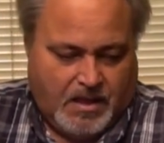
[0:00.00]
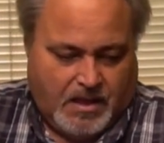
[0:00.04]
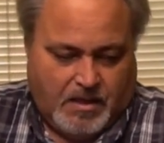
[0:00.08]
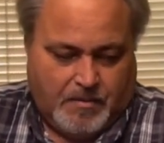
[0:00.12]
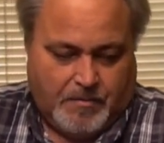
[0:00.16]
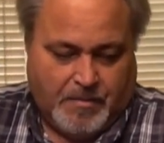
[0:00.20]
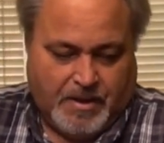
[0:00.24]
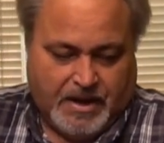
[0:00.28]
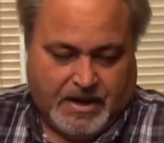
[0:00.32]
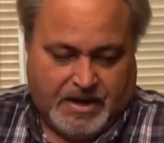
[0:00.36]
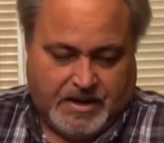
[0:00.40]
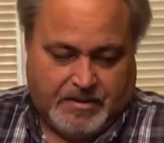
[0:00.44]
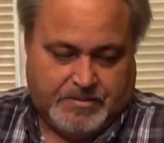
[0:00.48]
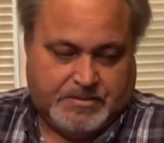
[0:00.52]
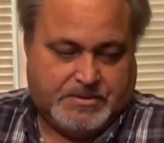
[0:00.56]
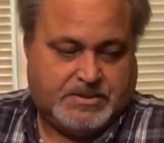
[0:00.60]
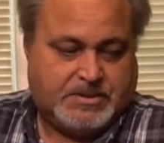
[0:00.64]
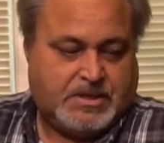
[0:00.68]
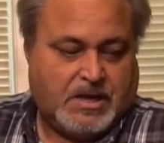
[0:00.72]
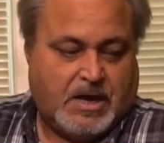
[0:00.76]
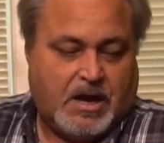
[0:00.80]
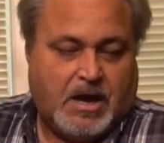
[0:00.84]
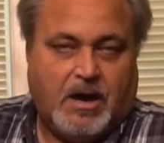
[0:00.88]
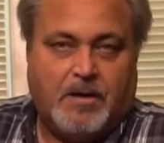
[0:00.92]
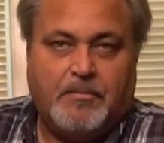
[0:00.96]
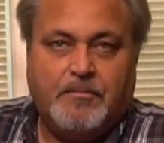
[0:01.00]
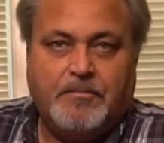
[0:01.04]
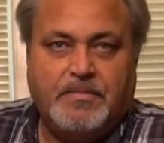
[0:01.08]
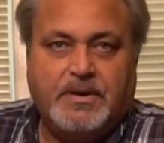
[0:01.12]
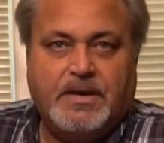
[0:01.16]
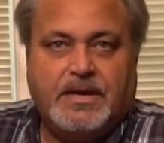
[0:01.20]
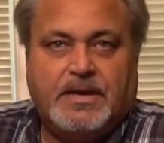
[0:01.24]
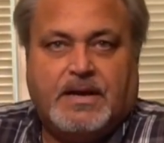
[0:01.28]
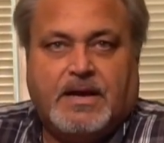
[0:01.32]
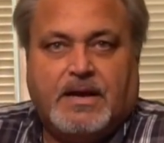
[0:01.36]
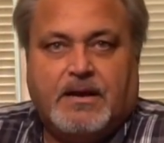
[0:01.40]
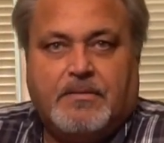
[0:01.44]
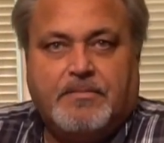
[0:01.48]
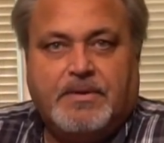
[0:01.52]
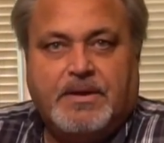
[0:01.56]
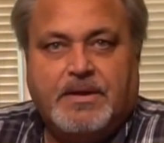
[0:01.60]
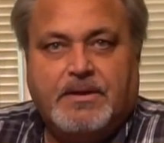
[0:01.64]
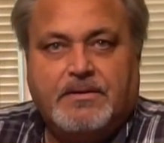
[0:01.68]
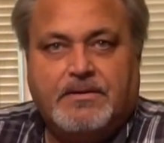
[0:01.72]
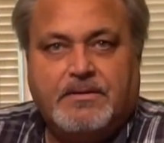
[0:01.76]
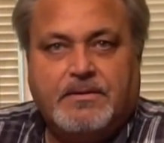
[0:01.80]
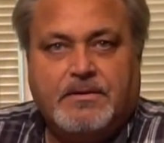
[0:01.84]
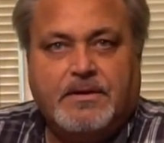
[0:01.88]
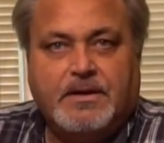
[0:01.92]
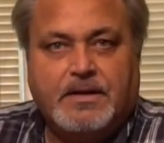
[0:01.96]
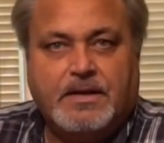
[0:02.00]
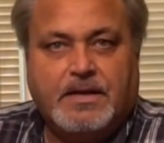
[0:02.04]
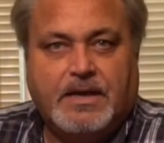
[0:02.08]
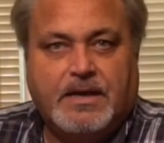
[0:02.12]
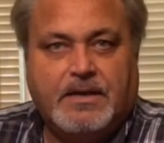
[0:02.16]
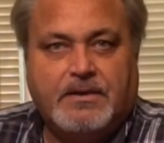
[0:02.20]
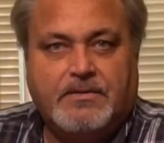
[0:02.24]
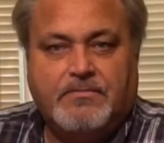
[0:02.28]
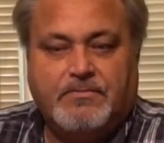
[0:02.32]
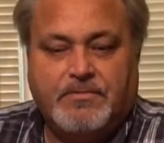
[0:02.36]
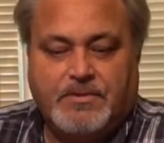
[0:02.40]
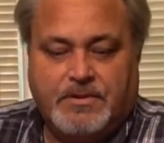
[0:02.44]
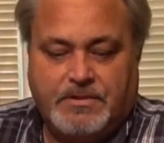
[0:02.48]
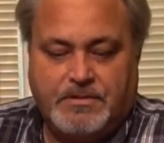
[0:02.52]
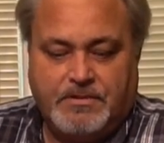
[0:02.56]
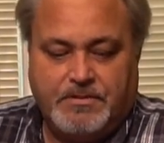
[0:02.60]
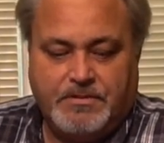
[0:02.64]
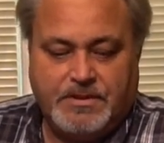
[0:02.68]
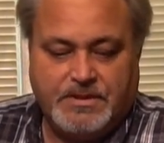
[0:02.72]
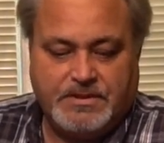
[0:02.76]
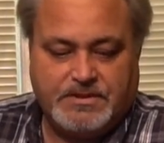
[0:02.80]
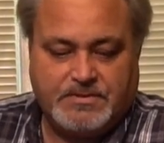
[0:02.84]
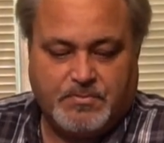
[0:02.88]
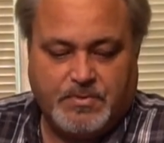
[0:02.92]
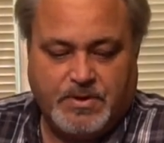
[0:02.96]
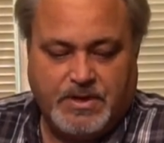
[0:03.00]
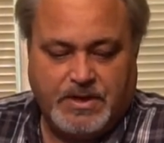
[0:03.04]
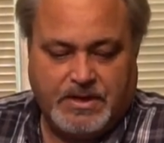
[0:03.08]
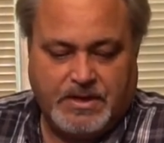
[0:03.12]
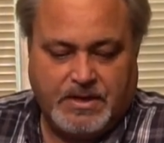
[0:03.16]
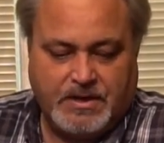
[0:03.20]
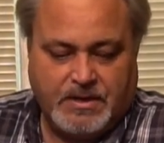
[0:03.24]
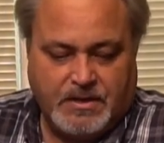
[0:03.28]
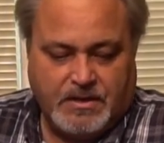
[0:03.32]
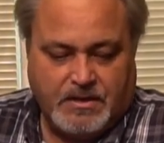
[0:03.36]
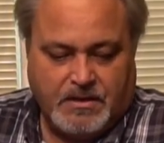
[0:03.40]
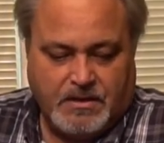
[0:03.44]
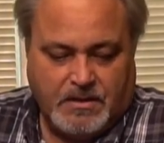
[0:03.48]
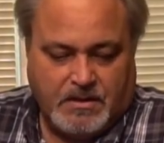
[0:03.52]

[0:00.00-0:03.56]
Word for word: My name is Tom and I'm here again with you this week